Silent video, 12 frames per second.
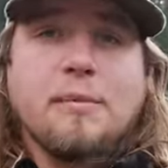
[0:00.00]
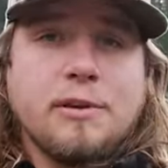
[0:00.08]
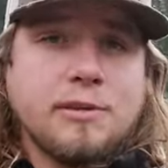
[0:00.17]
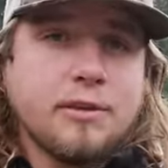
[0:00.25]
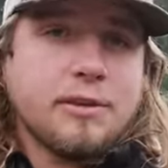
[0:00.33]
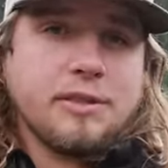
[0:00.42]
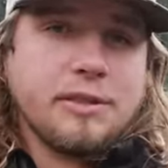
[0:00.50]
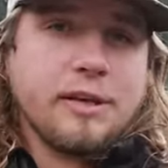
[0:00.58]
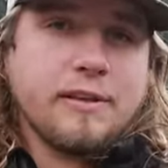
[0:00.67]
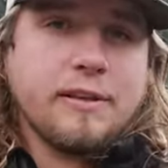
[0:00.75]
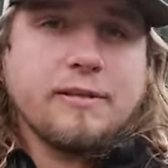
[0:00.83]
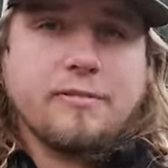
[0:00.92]
Be sure to
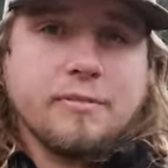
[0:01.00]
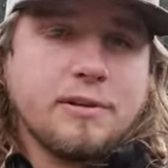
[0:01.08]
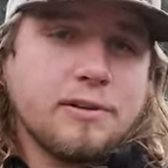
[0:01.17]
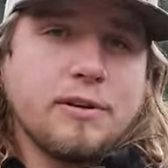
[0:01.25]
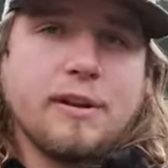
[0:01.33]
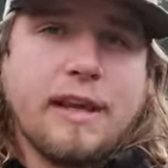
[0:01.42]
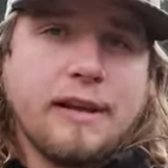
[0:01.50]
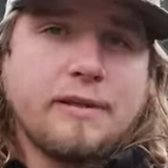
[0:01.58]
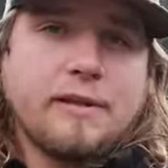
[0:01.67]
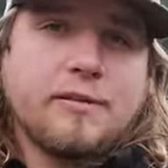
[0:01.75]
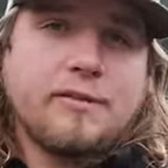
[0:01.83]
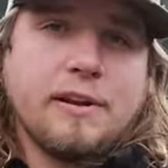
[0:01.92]
share this, be sure to like
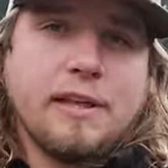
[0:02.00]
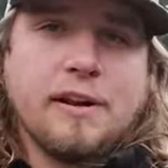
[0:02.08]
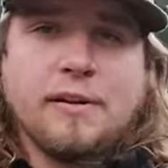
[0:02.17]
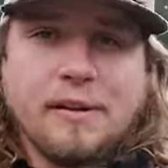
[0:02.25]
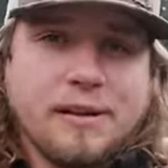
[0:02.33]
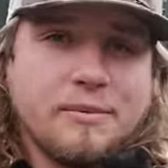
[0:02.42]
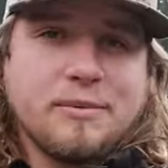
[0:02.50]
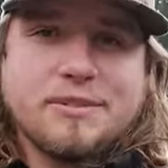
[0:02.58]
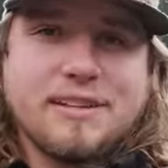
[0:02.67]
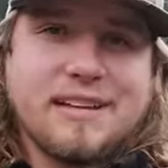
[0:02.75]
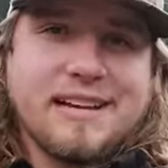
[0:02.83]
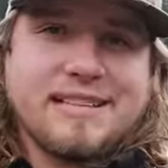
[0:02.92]
this video, and we'll
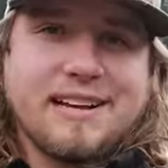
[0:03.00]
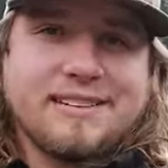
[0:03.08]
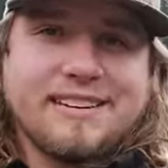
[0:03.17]
see you guys out